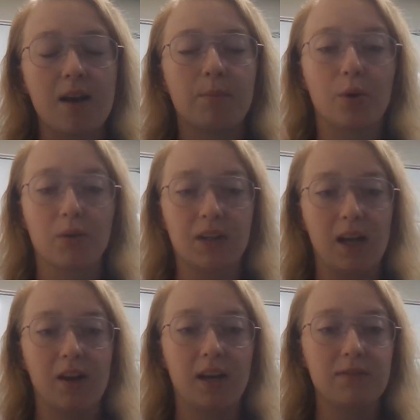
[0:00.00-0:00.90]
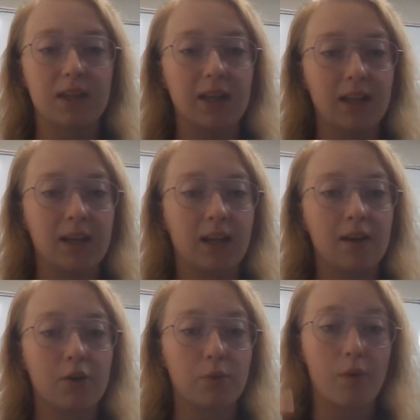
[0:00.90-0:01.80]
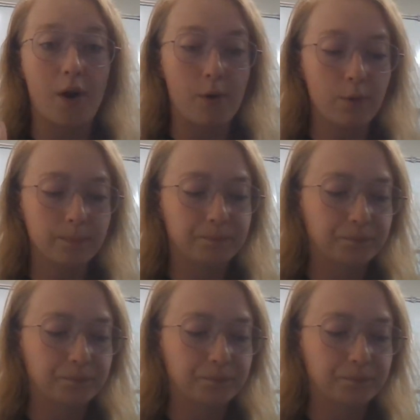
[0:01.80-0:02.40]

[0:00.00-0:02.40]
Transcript: broken down enough that it can grow.